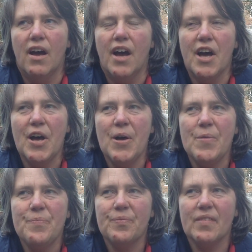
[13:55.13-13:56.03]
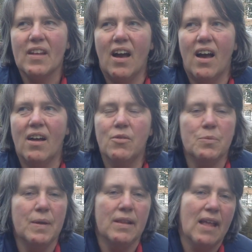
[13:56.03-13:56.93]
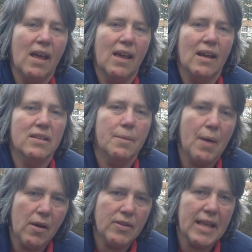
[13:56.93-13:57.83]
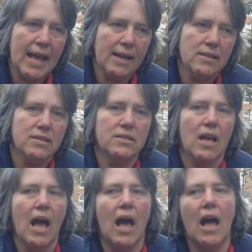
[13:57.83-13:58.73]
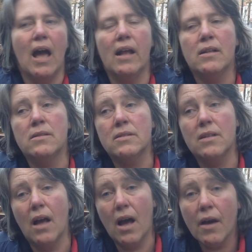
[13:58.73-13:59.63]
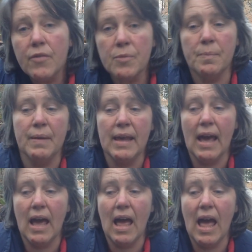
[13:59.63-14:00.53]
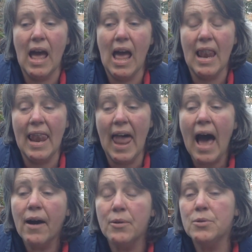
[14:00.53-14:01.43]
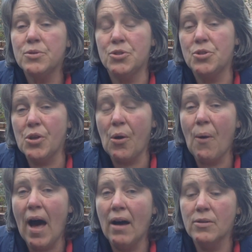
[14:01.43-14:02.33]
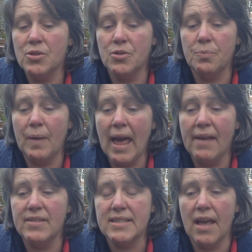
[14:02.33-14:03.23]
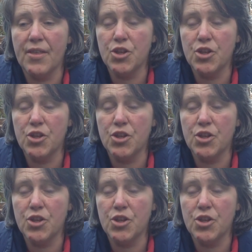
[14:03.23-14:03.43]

I would be taking antibiotics and I wouldn't be allowed to go out to play with other